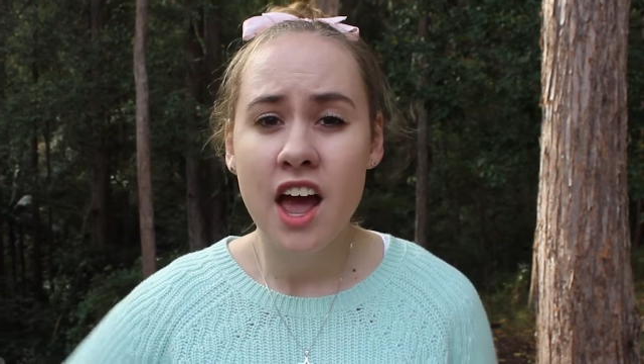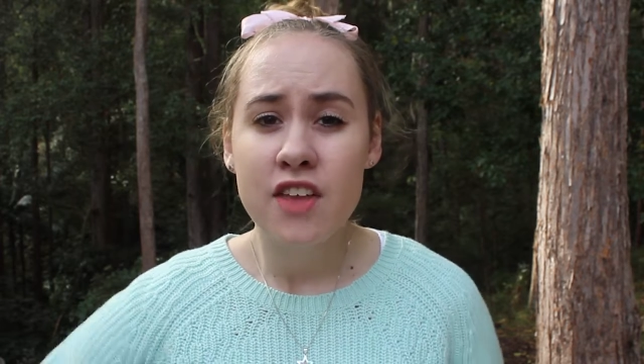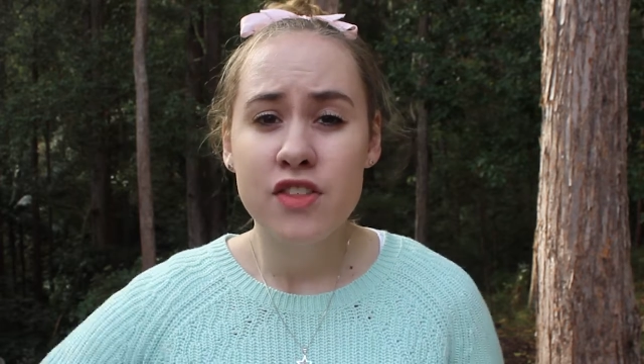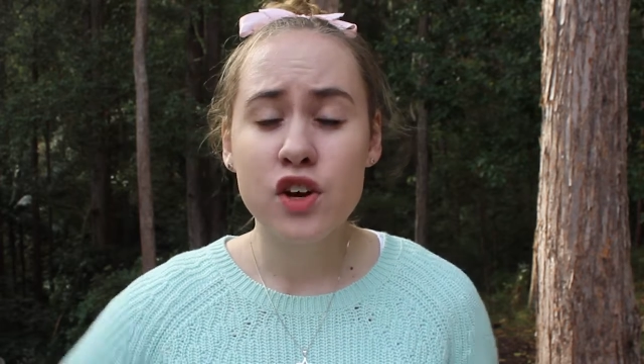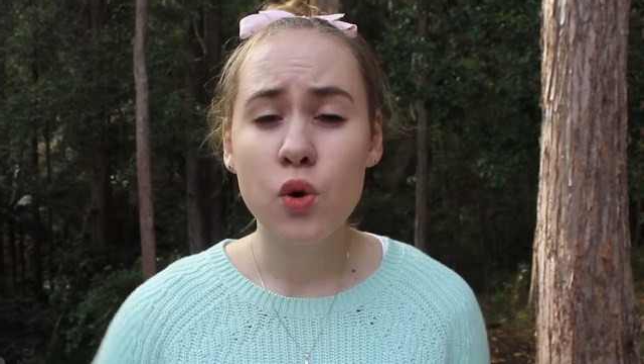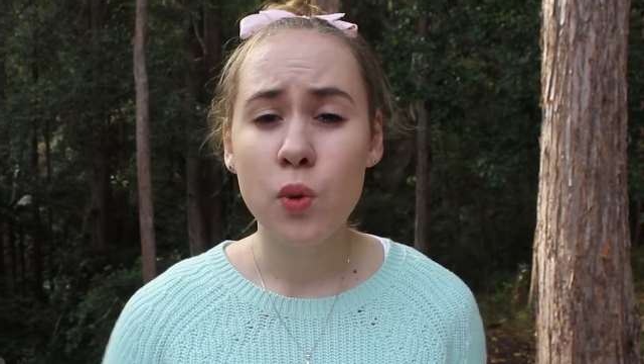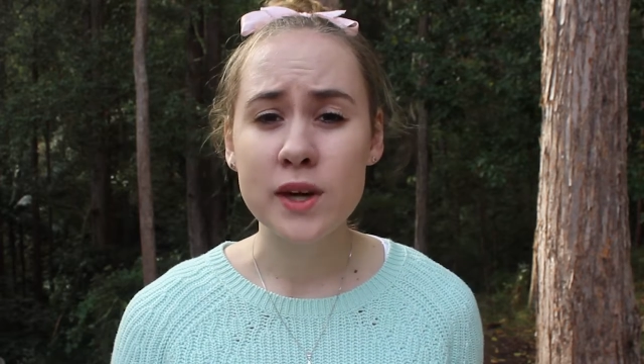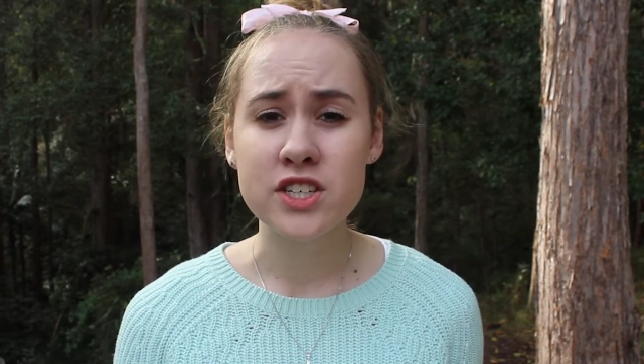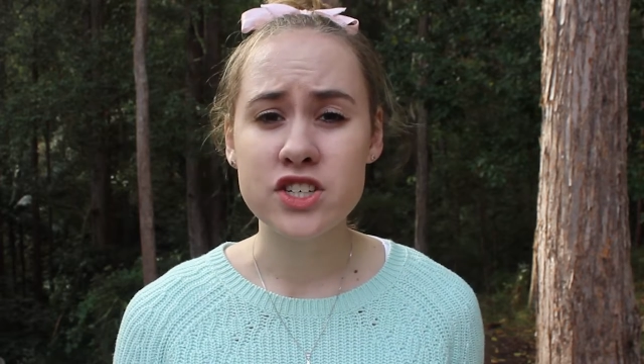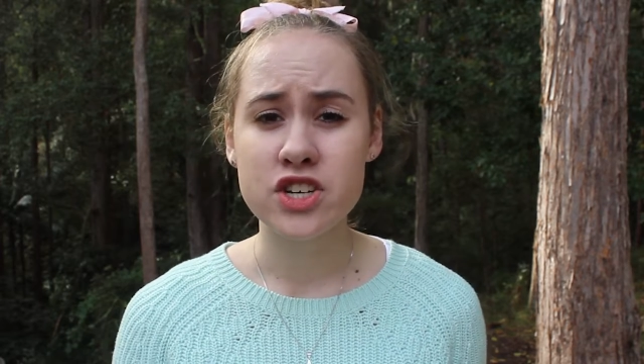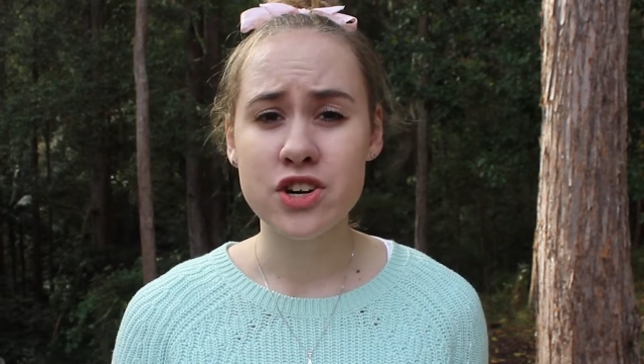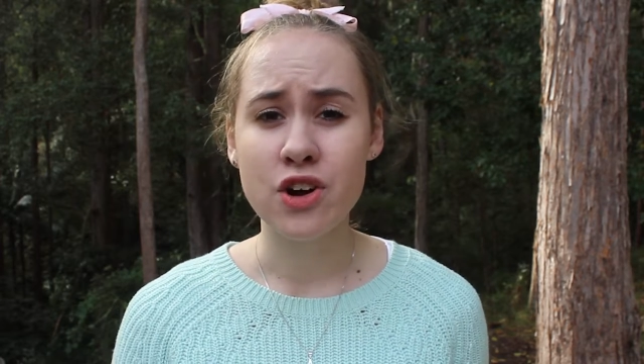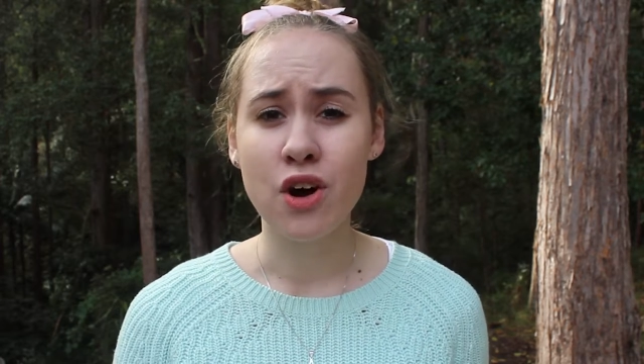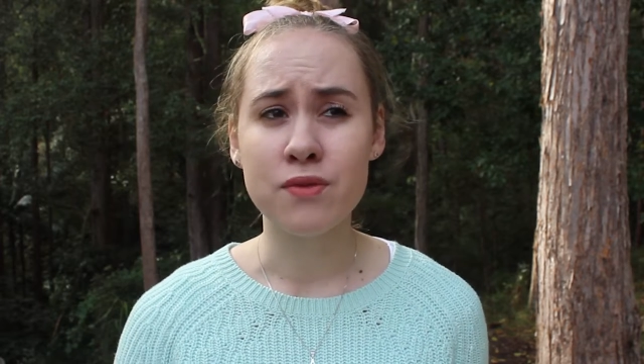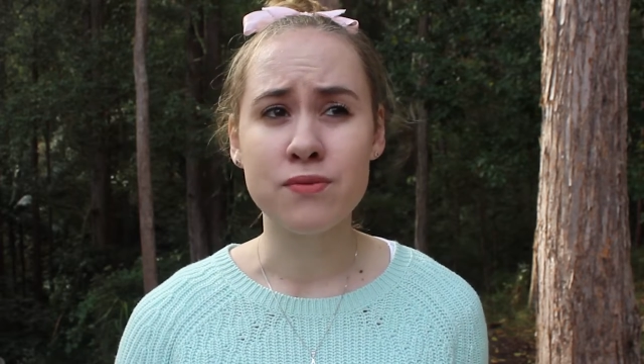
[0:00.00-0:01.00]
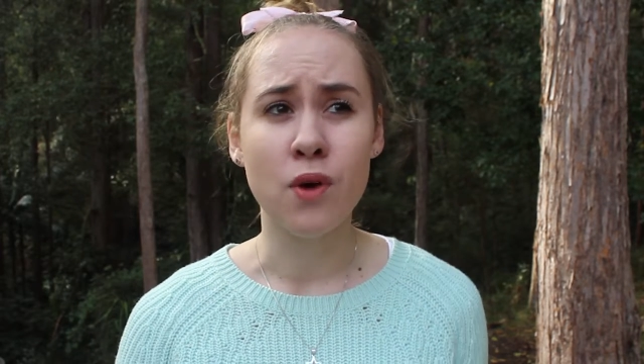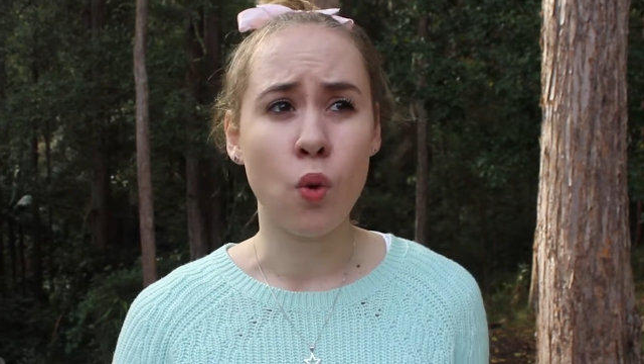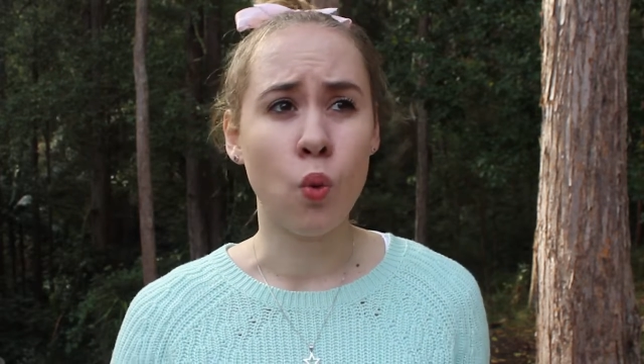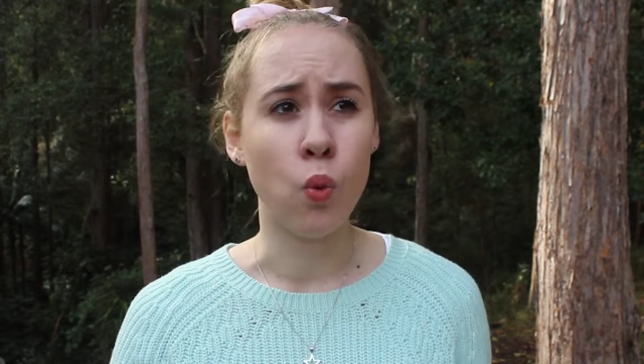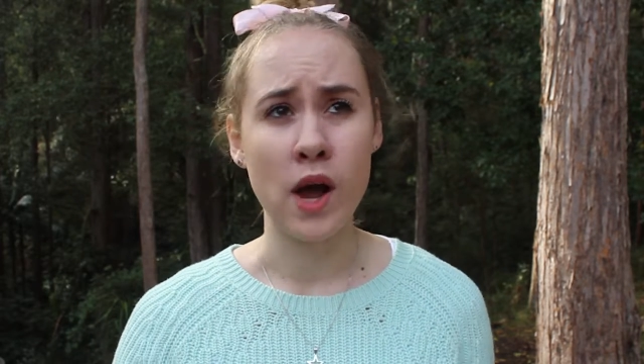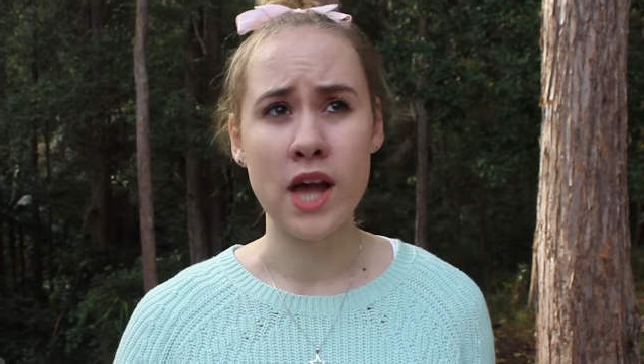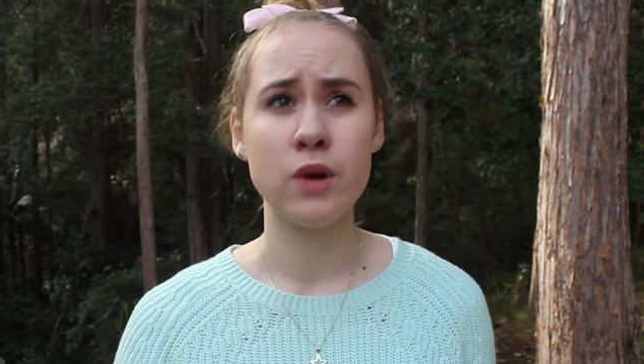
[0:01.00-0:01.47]
the question of
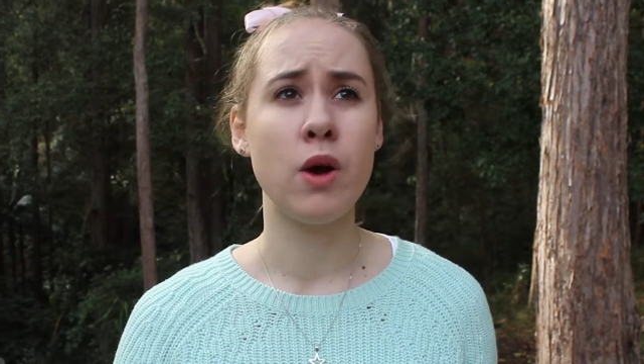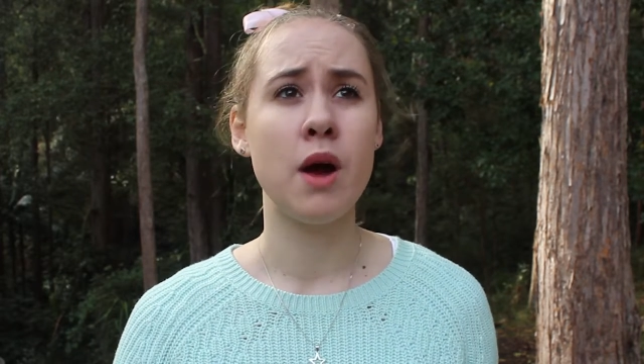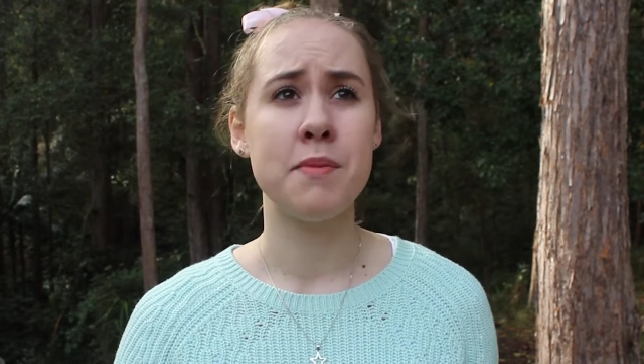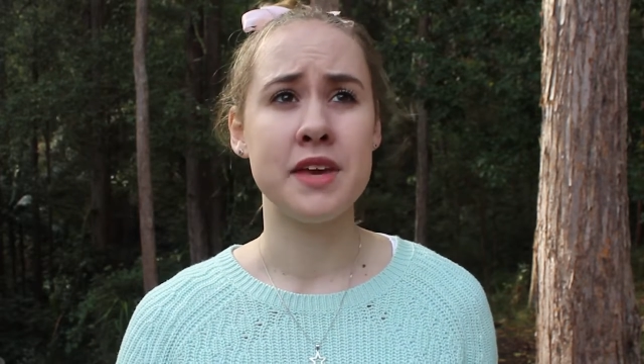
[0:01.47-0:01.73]
where do I